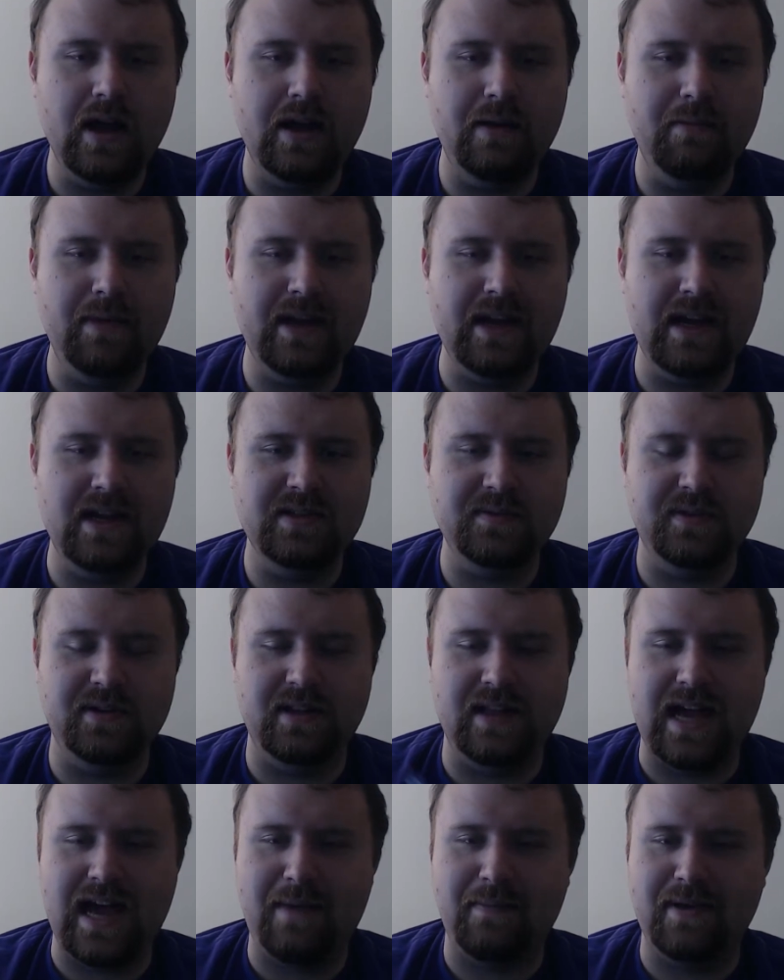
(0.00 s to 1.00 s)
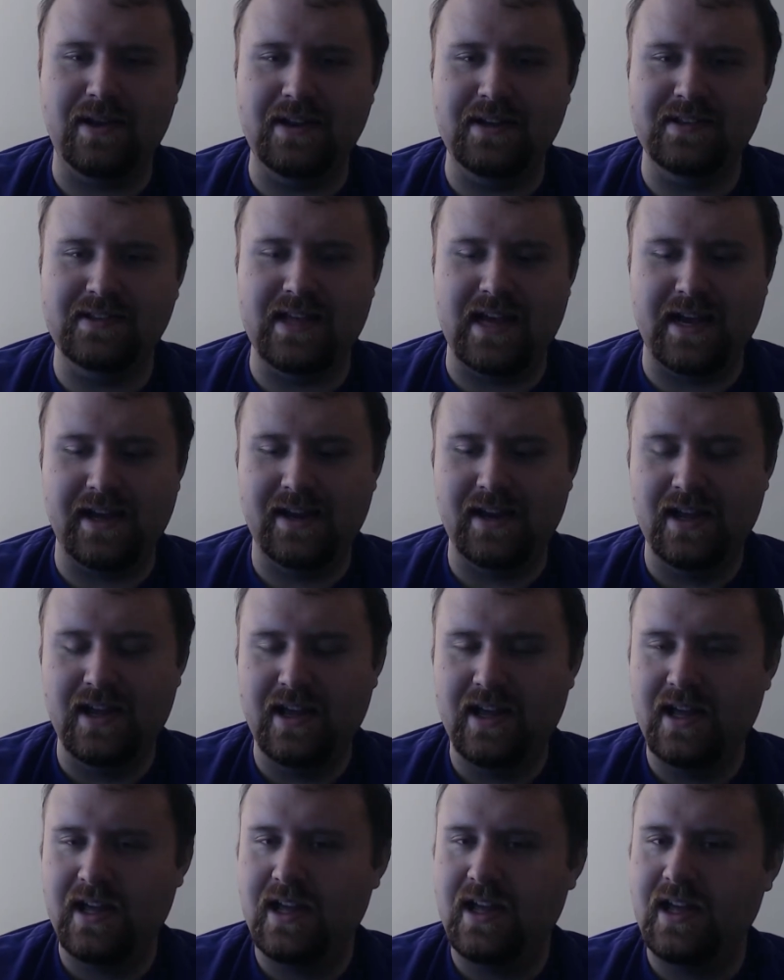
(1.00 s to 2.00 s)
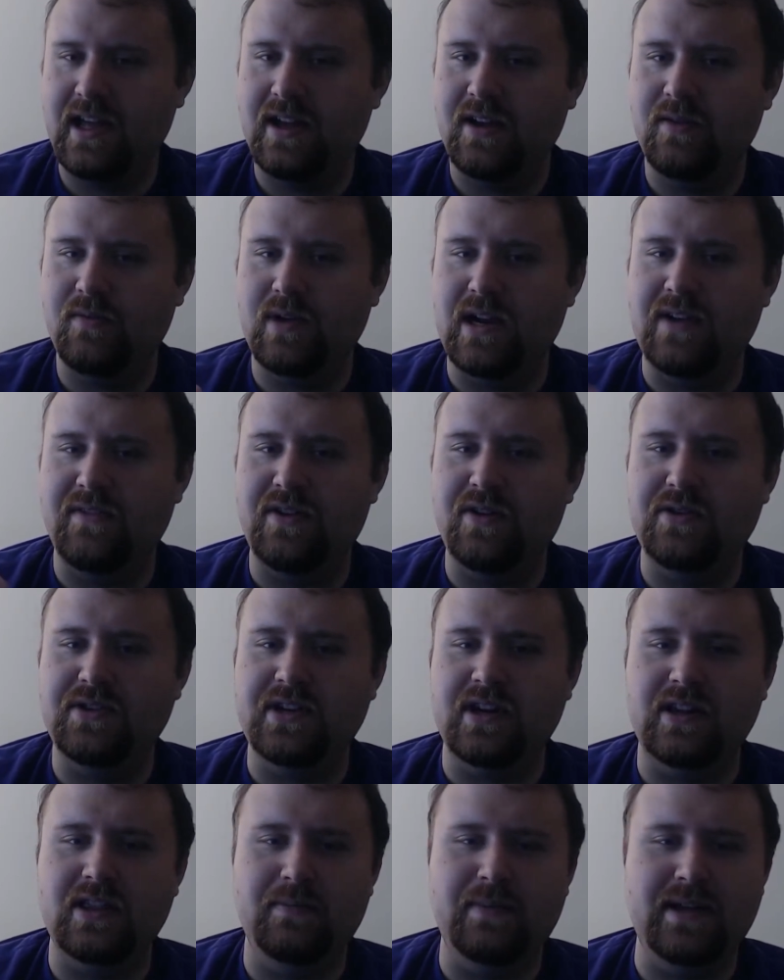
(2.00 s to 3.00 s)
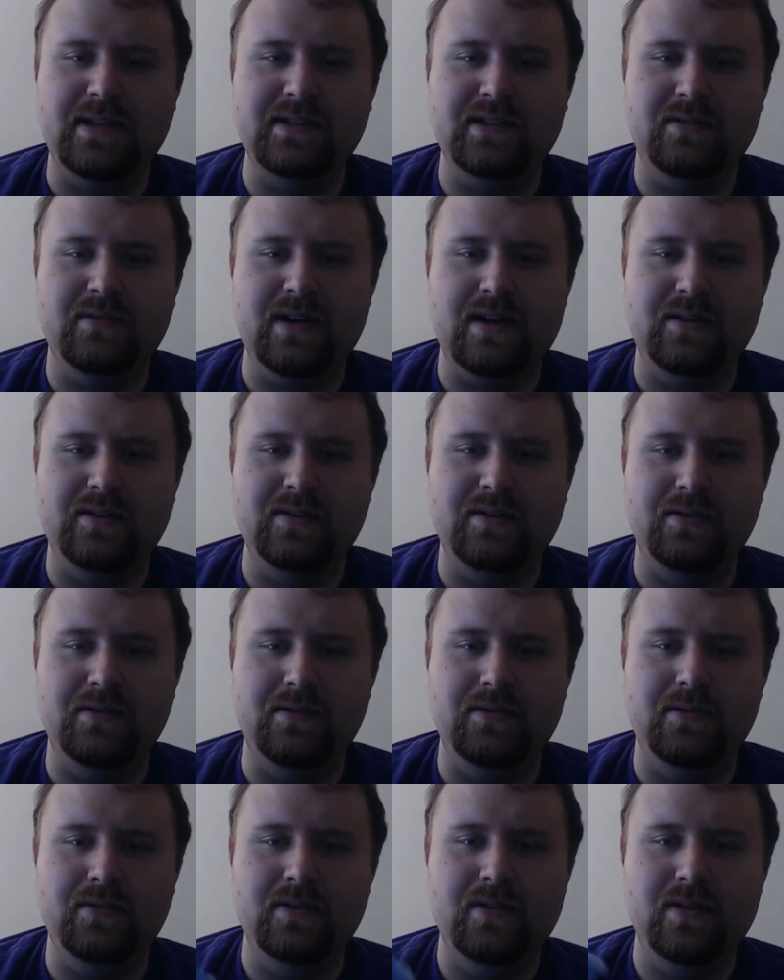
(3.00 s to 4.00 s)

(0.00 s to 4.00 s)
Because what will happen is that whenever you turn the pencil around you